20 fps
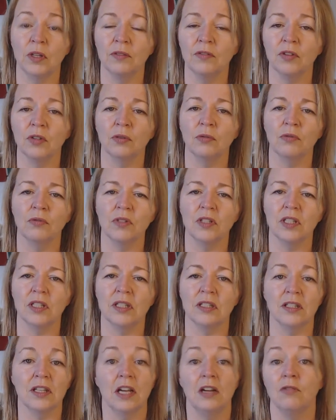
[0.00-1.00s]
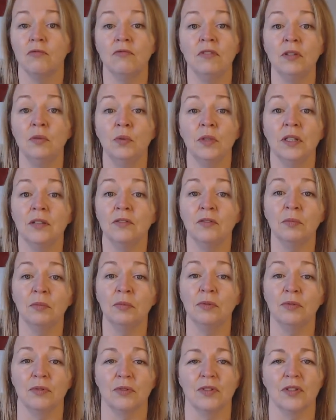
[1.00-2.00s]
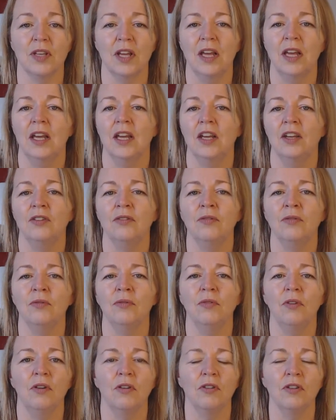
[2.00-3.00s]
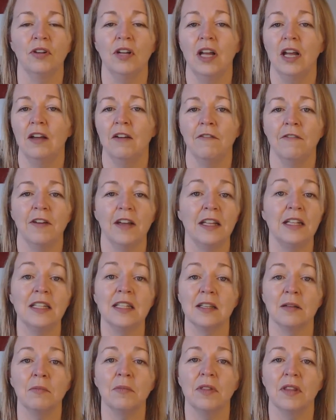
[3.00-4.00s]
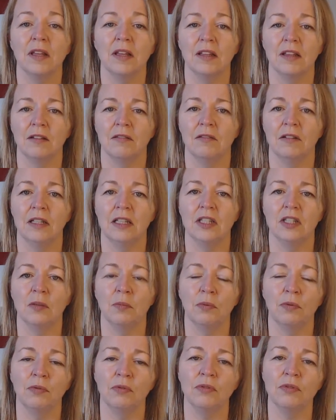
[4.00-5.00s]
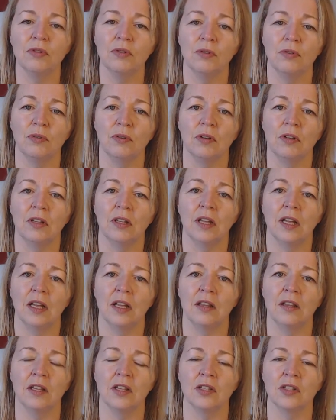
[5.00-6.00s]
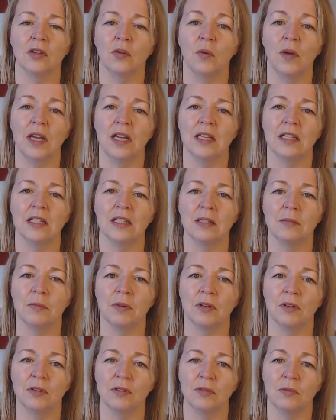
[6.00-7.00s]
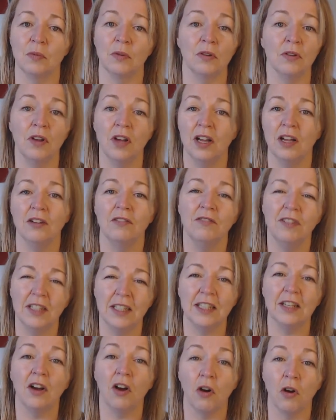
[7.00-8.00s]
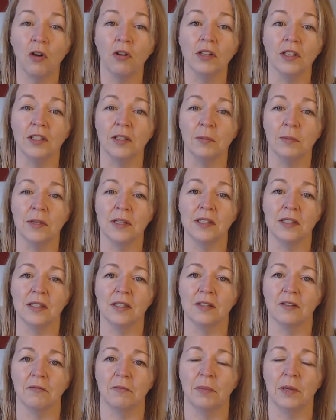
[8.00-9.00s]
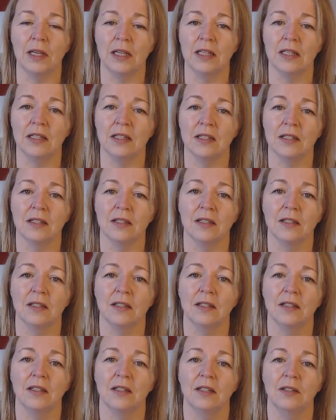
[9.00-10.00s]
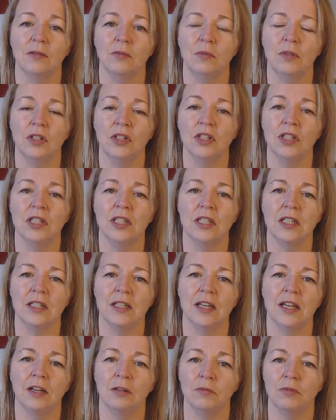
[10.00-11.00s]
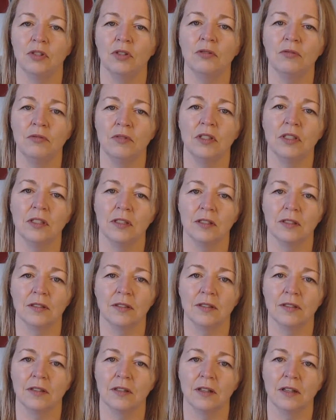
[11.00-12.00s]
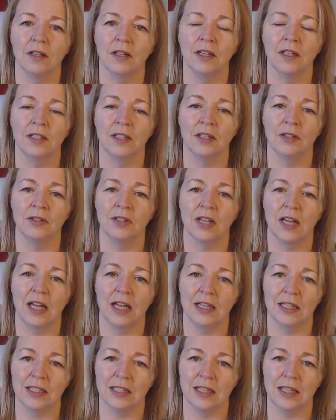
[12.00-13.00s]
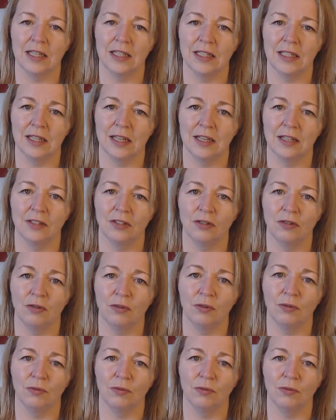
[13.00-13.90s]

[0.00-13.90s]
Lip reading: our courses, read one of our books, or find something that really supports you in this quest, because we're really all in the business of peace. We just need to help children learn how to access that too.